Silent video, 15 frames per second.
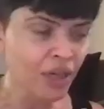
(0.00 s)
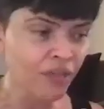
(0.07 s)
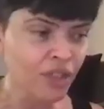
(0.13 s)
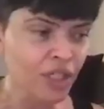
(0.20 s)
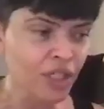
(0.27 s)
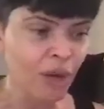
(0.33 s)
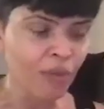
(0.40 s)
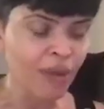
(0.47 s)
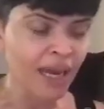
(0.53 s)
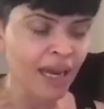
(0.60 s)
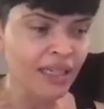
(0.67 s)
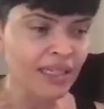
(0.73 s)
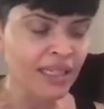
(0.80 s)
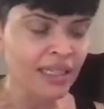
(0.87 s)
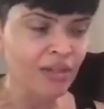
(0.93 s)
of a small
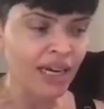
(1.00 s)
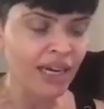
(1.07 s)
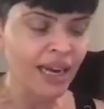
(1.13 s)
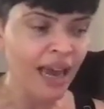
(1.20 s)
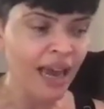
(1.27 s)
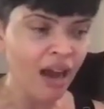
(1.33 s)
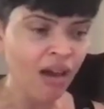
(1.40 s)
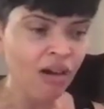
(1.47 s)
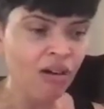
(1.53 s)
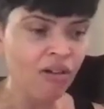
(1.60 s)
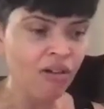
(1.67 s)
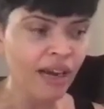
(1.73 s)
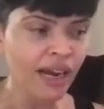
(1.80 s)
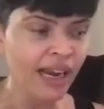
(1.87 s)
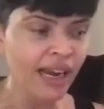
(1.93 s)
magazine right
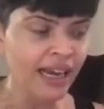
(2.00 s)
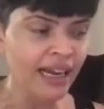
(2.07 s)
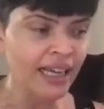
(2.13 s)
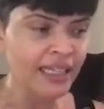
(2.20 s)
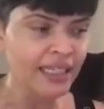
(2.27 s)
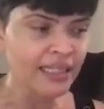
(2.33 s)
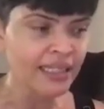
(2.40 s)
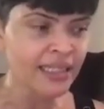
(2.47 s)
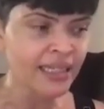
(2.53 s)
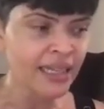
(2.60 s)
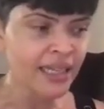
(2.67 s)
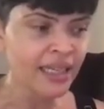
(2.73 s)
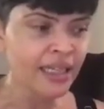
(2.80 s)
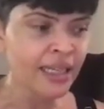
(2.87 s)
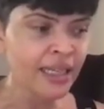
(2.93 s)
now. And
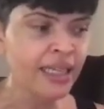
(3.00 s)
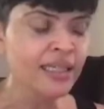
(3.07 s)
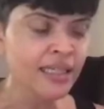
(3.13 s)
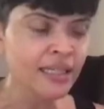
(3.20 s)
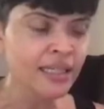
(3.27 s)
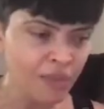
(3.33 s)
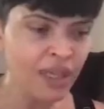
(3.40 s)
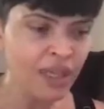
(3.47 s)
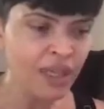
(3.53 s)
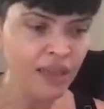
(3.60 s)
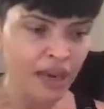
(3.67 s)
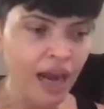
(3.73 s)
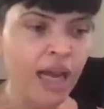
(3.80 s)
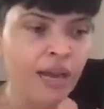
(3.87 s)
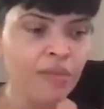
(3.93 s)
like something
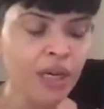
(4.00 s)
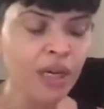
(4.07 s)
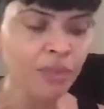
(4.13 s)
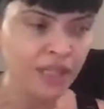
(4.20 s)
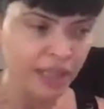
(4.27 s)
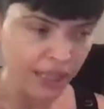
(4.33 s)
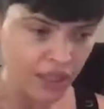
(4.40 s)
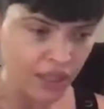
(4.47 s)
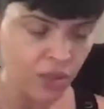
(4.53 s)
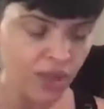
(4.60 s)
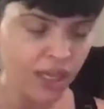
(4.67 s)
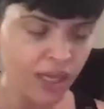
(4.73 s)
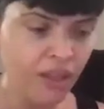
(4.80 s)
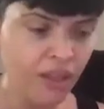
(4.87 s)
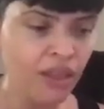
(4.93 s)
that I'm obsessed
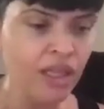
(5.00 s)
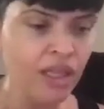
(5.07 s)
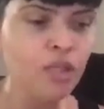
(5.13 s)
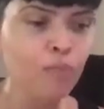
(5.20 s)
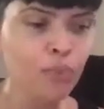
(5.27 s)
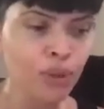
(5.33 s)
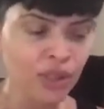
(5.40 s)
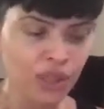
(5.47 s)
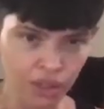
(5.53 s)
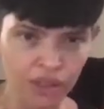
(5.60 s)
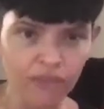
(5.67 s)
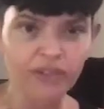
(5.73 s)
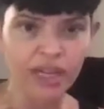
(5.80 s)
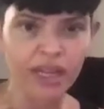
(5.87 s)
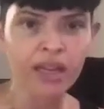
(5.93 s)
with is
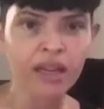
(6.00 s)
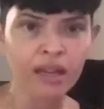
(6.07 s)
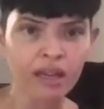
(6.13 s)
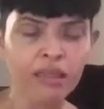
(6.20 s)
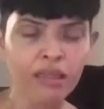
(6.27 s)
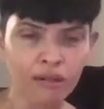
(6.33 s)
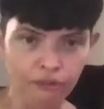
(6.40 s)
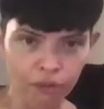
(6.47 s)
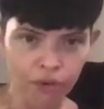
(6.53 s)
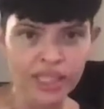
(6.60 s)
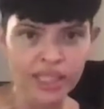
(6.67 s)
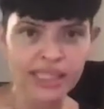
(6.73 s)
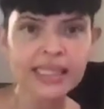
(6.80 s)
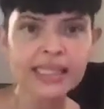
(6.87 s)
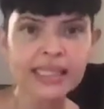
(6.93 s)
preserving the
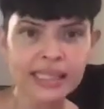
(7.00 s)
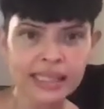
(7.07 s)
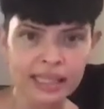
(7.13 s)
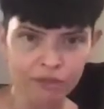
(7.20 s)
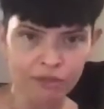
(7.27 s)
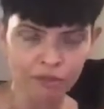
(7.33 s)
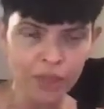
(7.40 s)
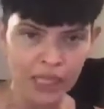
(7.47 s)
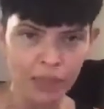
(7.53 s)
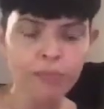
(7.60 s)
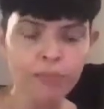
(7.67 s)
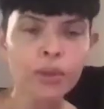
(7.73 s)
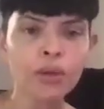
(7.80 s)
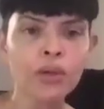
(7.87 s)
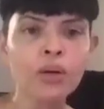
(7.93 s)
voices of
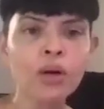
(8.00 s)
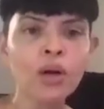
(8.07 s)
people